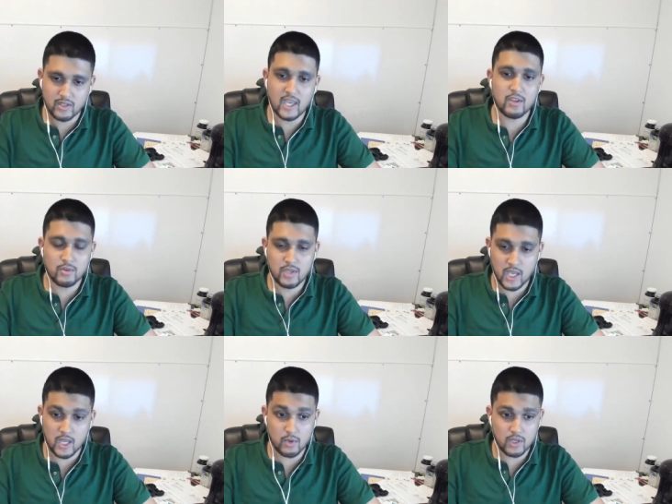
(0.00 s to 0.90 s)
Can you
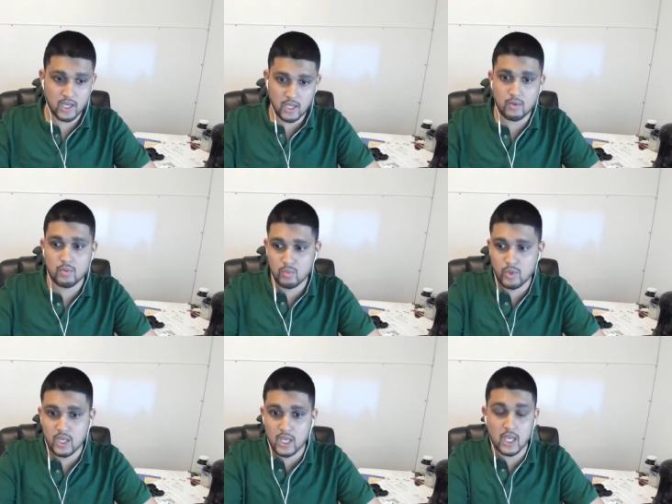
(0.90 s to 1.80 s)
can can
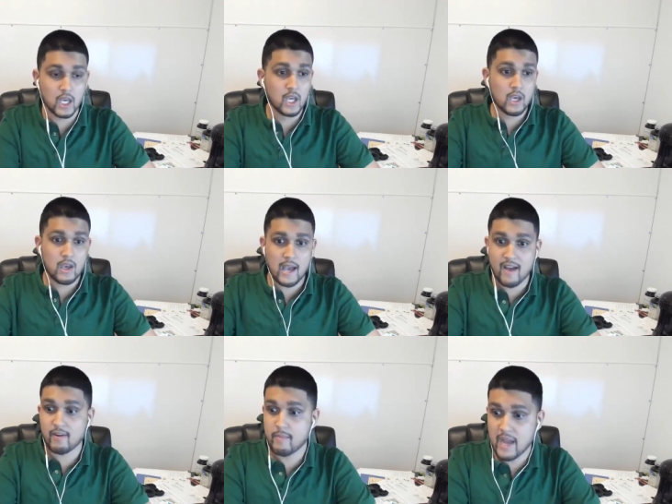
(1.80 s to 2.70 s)
we
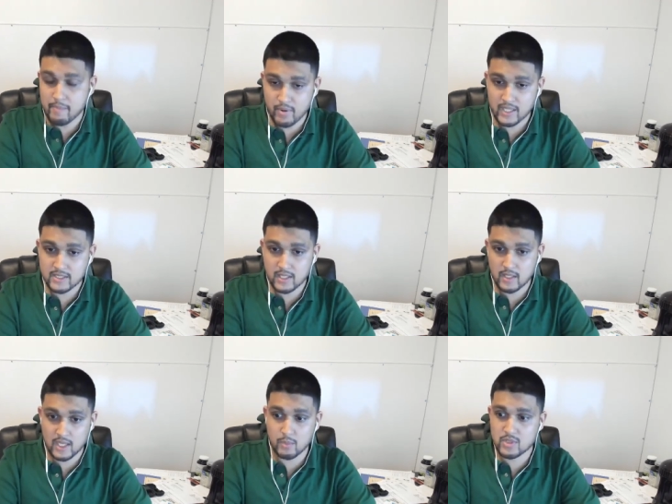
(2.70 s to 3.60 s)
have a map
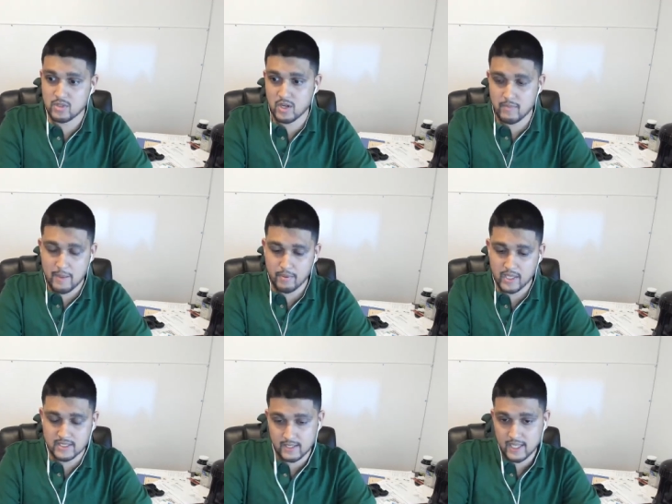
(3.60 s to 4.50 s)
pricing? Can we start a map
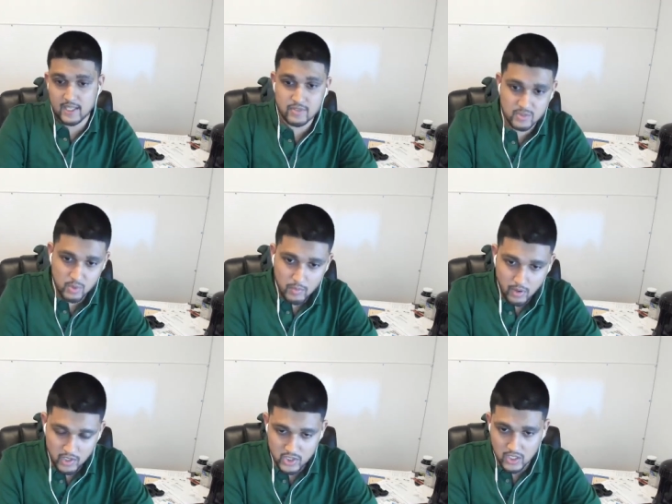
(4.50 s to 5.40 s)
pricing that gives us more
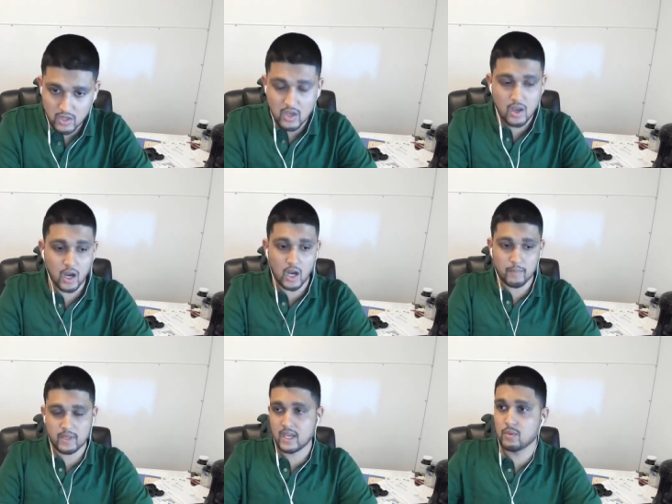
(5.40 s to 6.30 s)
margin?
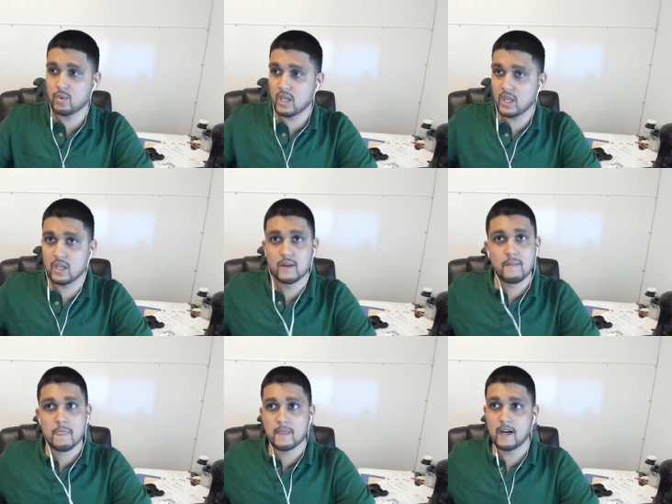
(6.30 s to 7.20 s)
Um, can we?
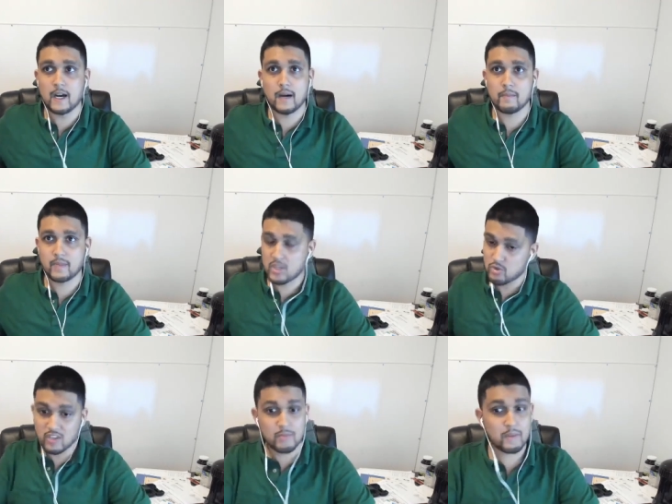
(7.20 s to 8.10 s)
Um, can you
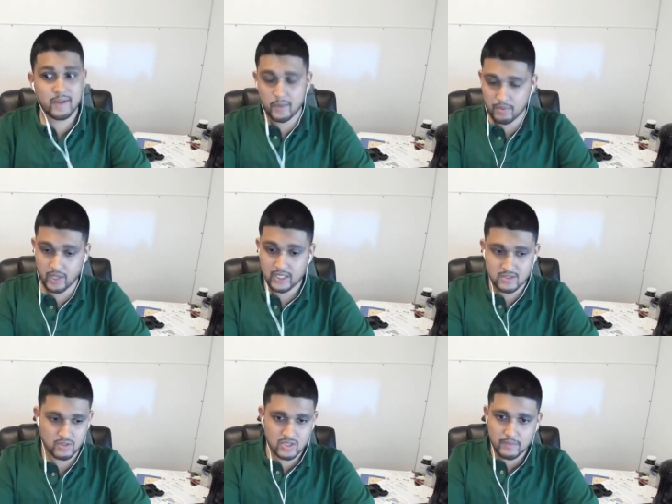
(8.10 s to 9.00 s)
give me a better price
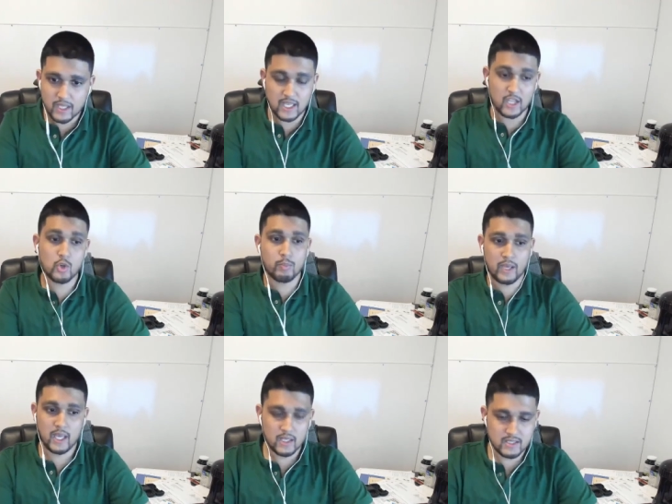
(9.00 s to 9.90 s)
or something? Can you
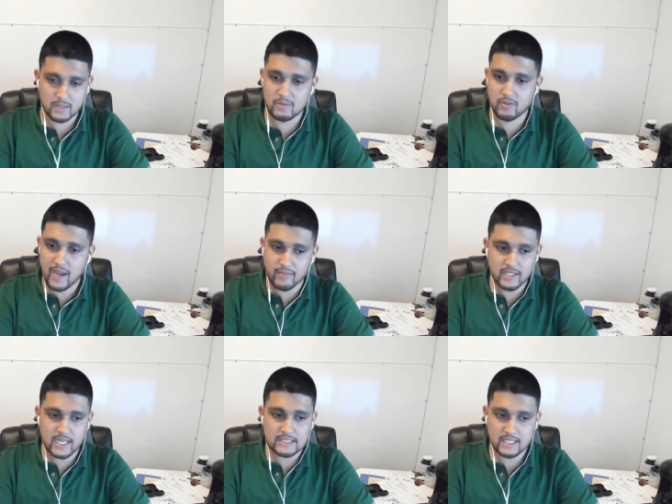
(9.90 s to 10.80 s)
pay us a little bit for
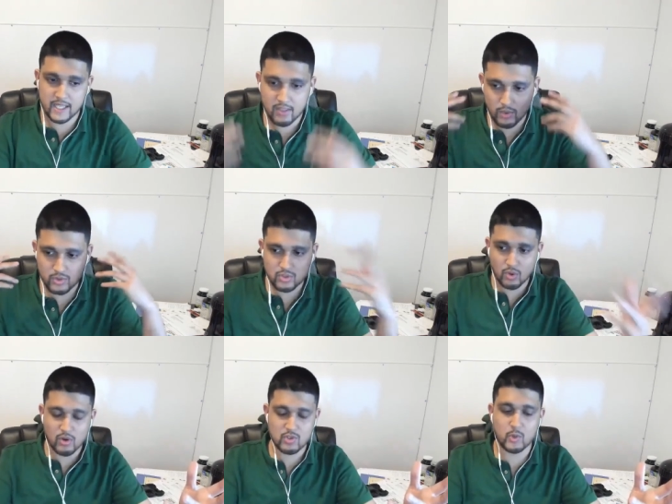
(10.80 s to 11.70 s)
advertising? Like, those
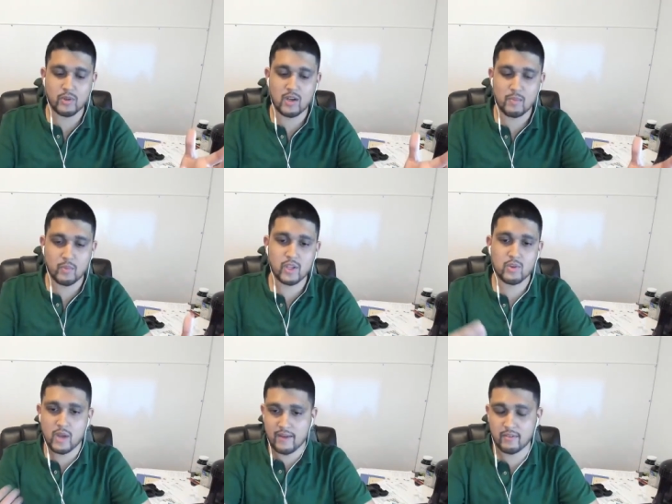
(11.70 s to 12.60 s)
doors open up when
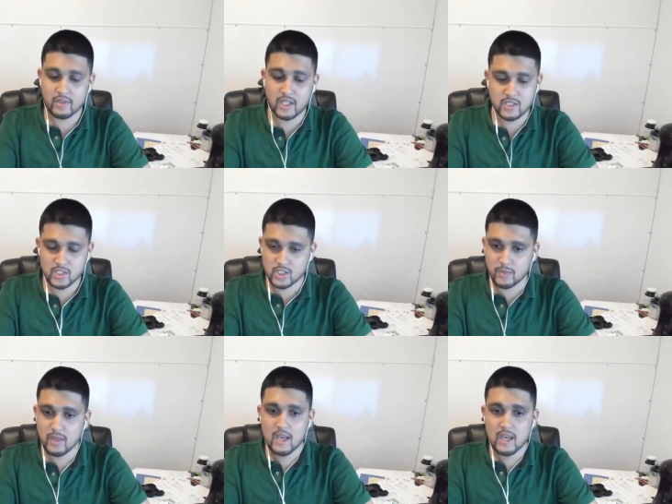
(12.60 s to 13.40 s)
you have a relationship.